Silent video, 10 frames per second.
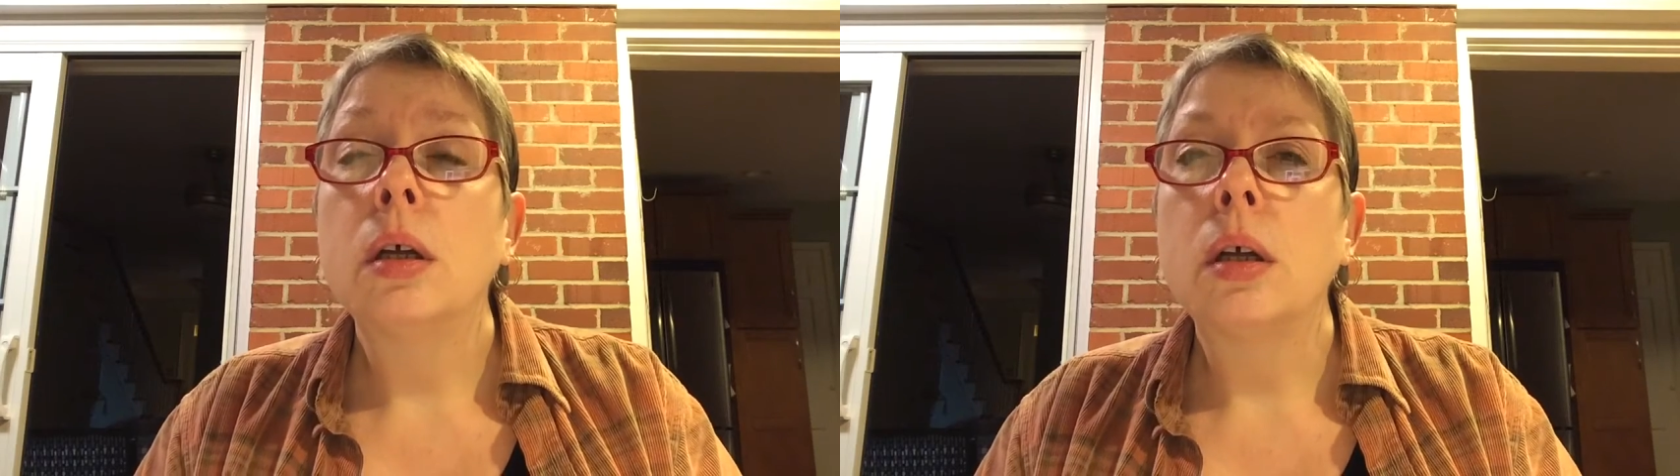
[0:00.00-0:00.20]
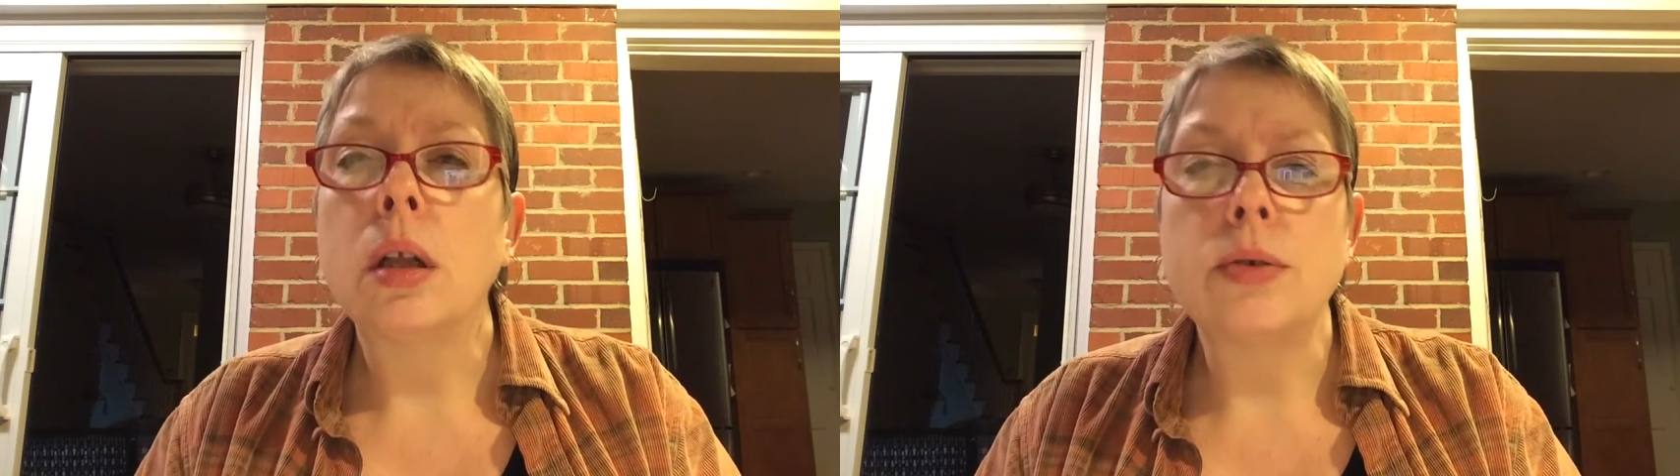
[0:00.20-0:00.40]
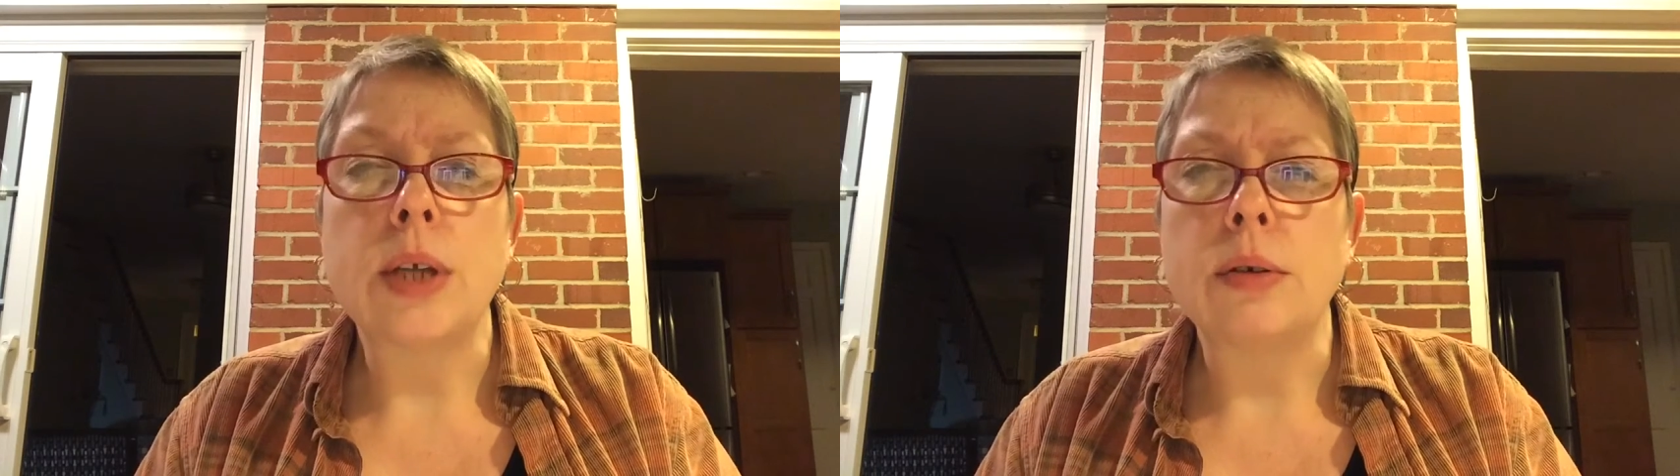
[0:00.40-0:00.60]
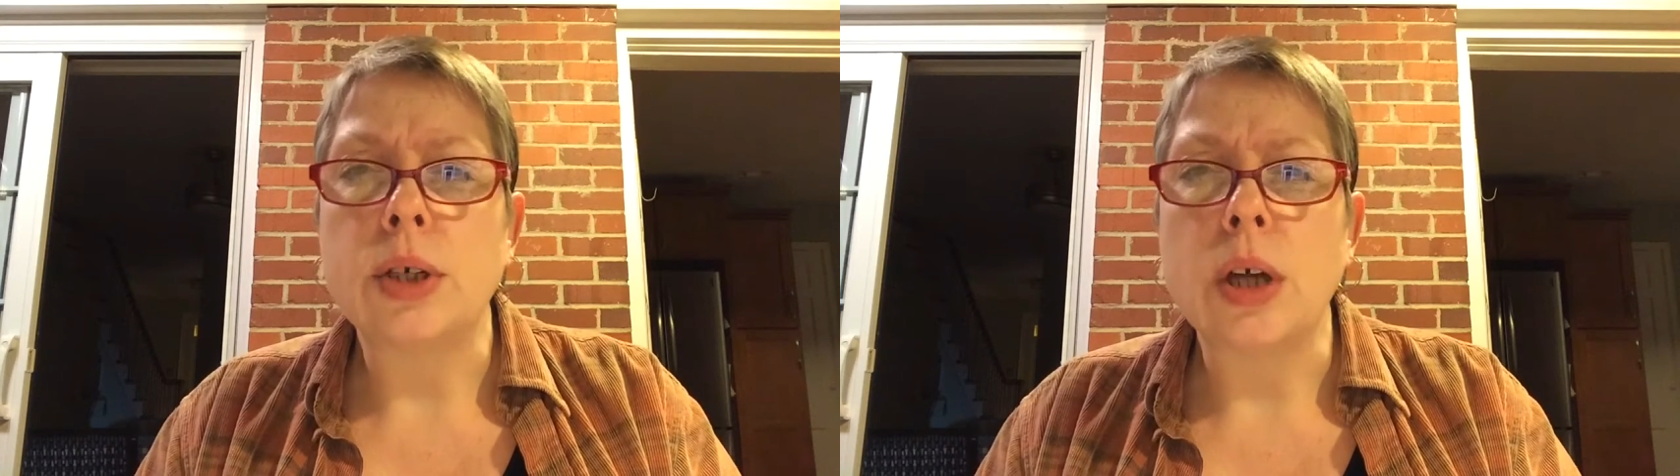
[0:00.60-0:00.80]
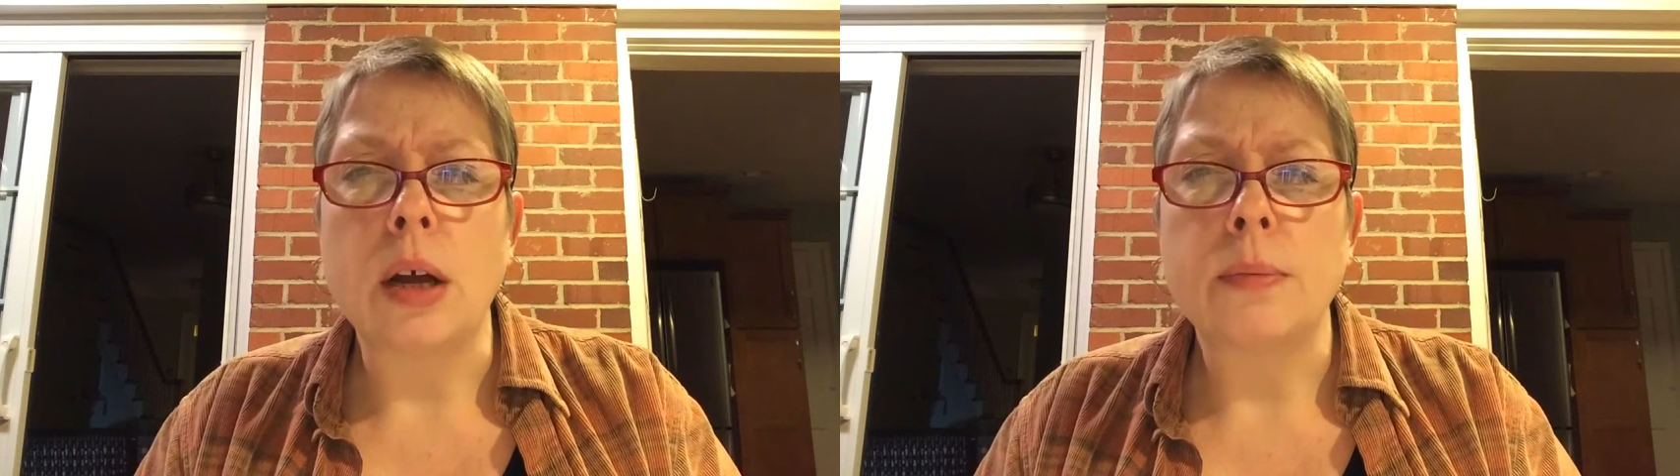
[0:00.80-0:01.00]
Closeout
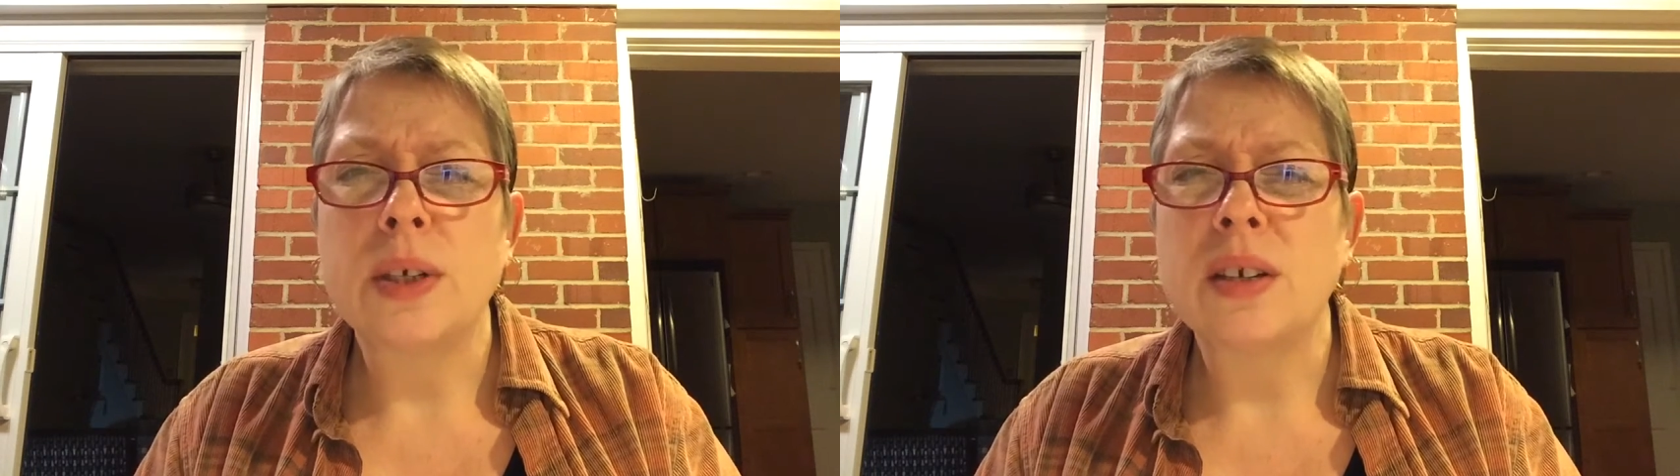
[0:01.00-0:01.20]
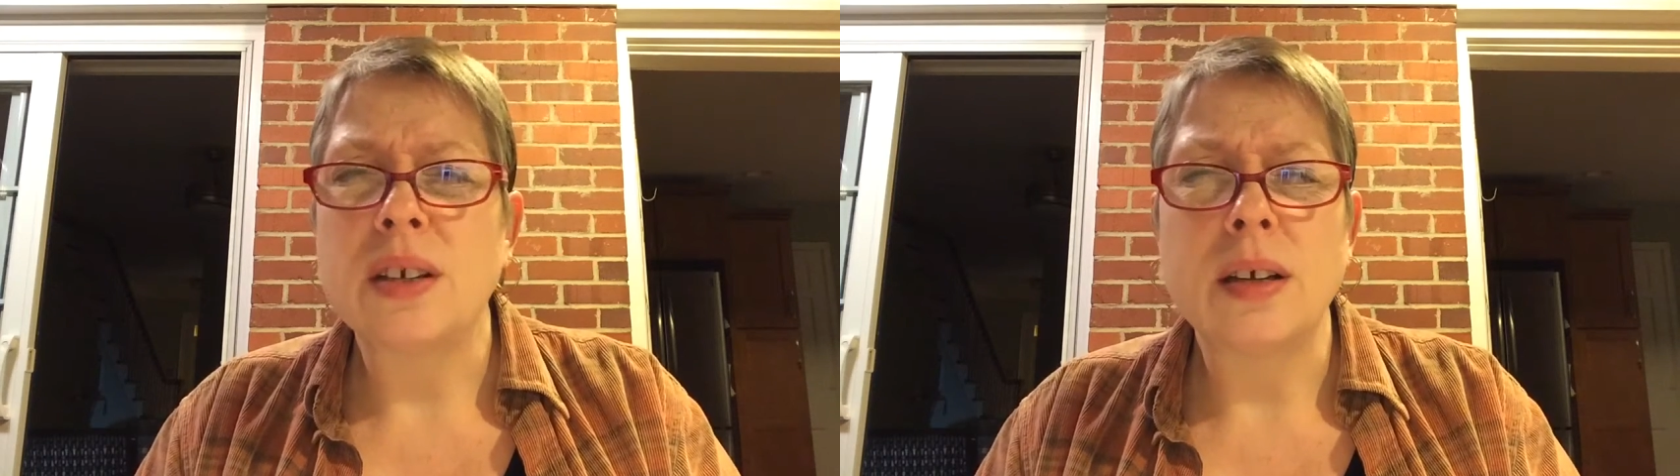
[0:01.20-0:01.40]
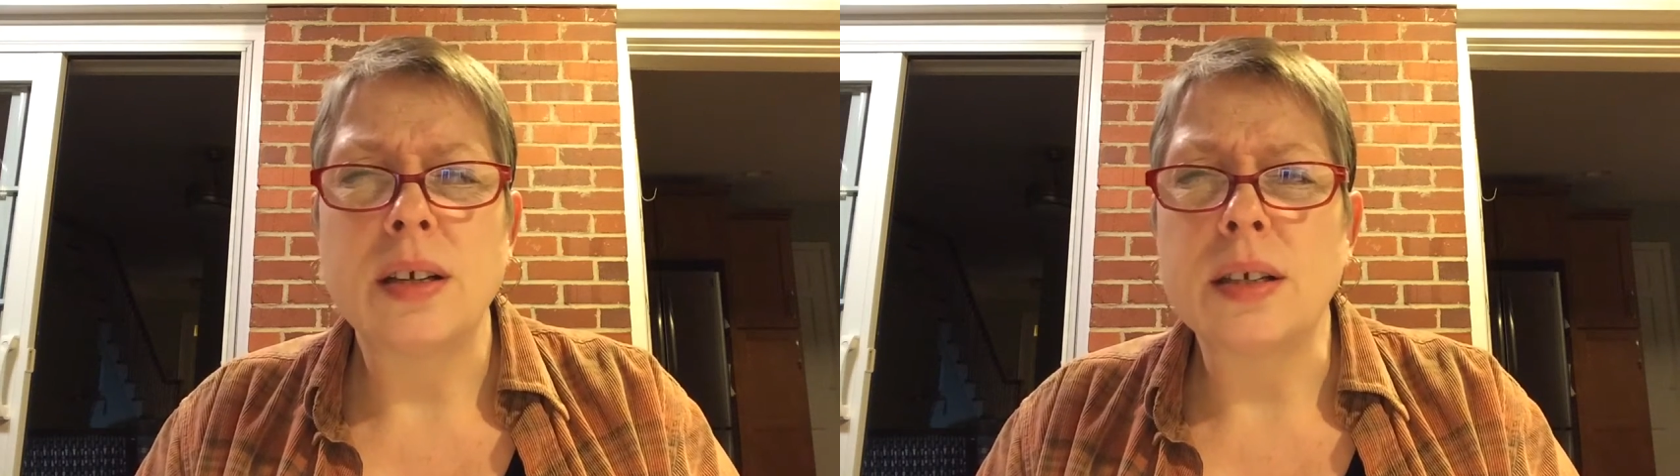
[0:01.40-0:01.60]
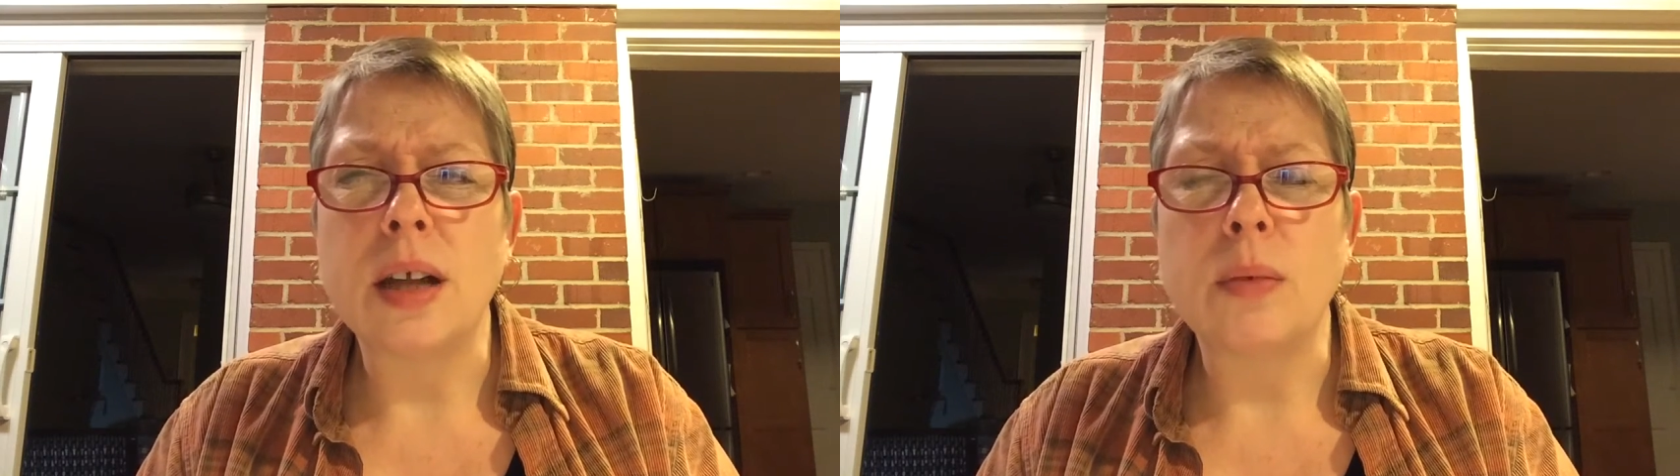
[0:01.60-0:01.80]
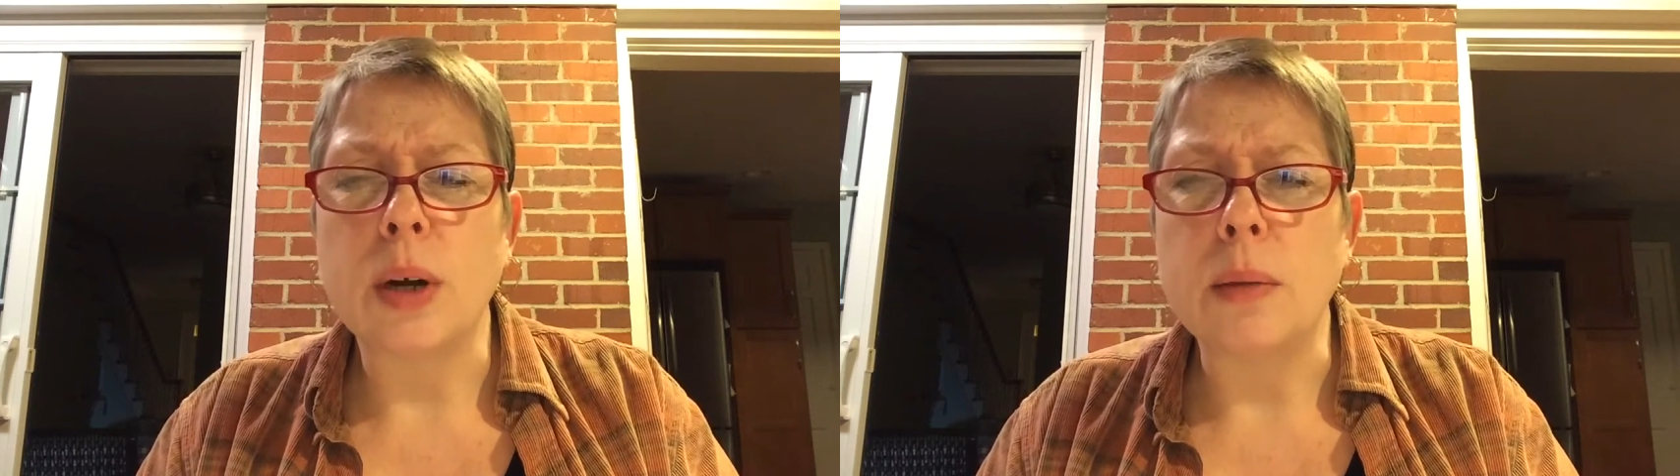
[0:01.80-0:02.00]
shops. That's
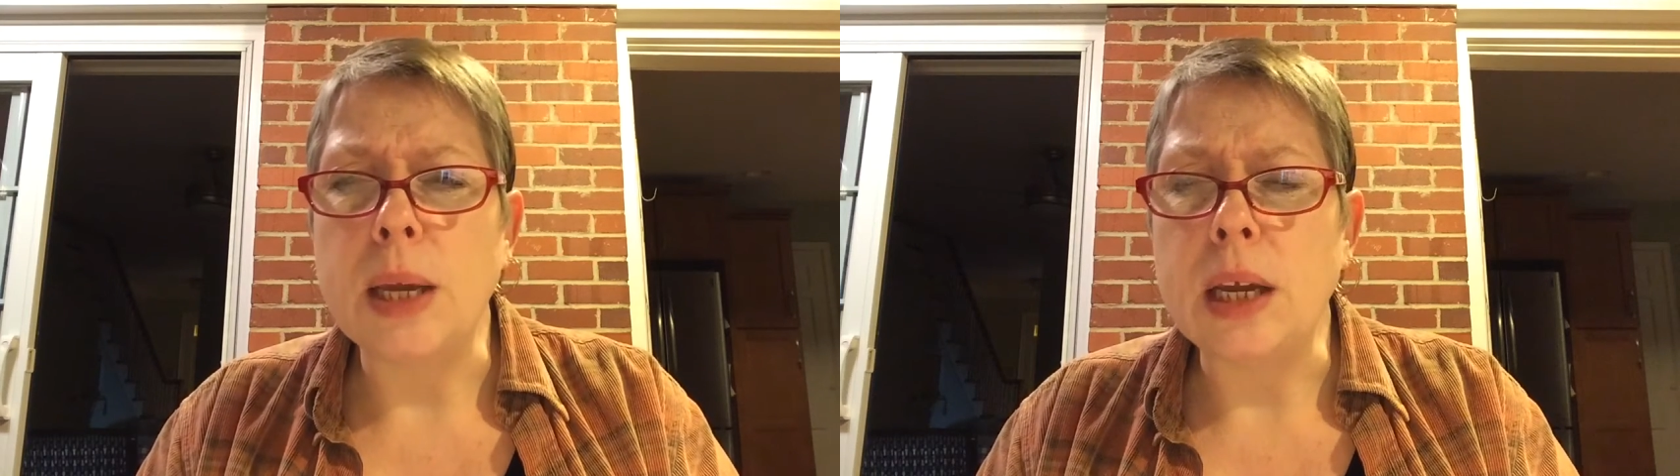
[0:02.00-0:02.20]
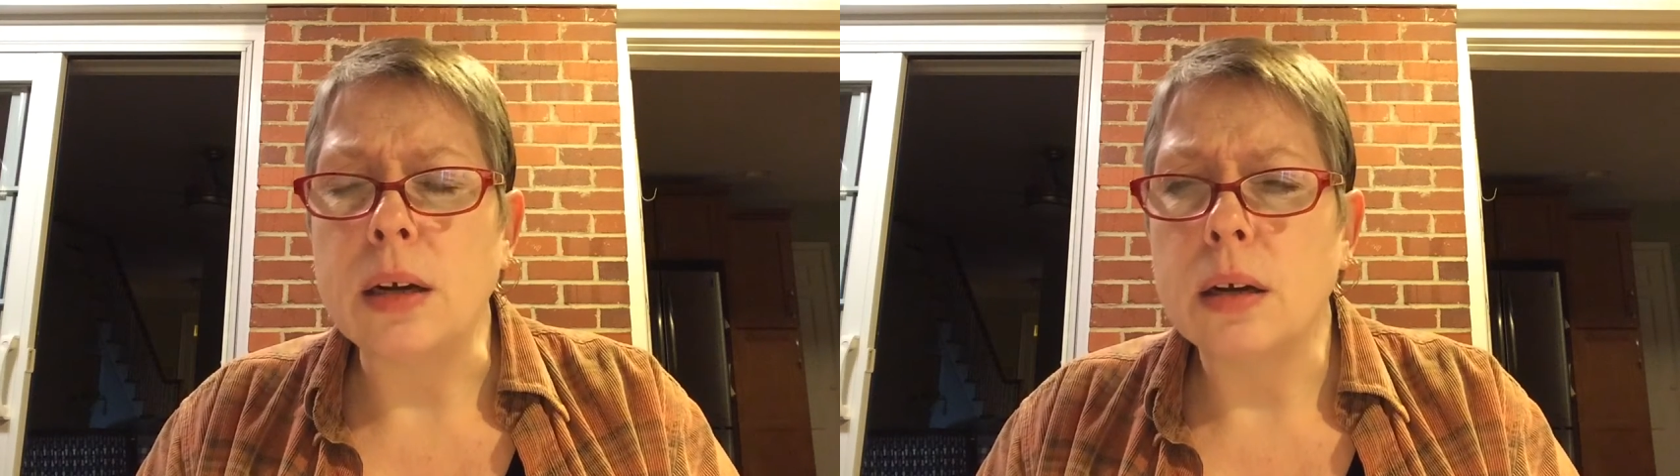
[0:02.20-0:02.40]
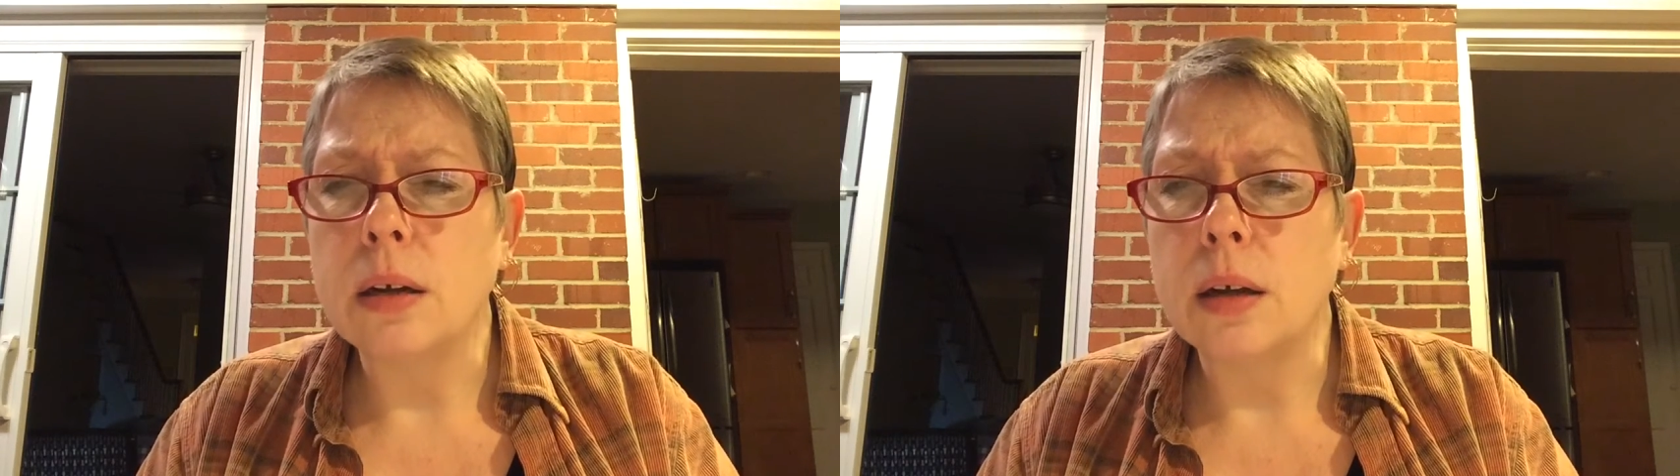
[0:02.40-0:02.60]
not what I mean.